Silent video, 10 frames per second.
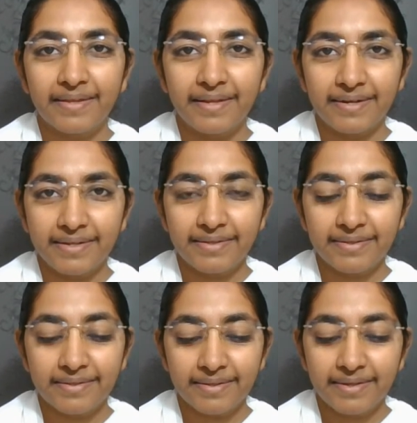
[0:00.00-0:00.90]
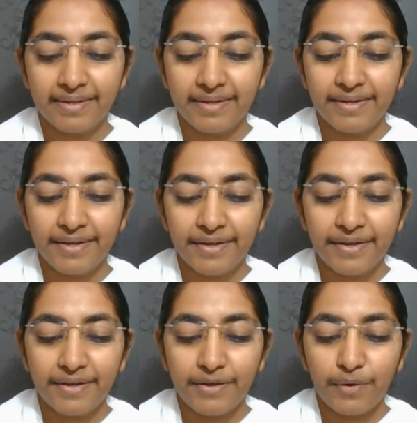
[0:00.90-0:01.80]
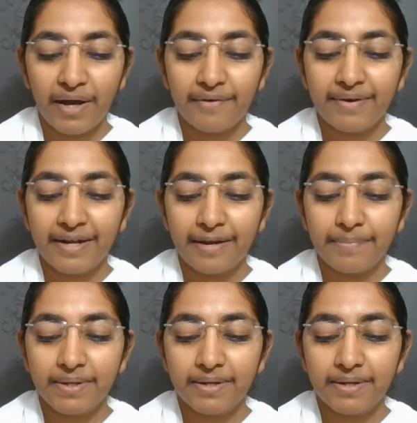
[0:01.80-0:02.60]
That is, you have claimed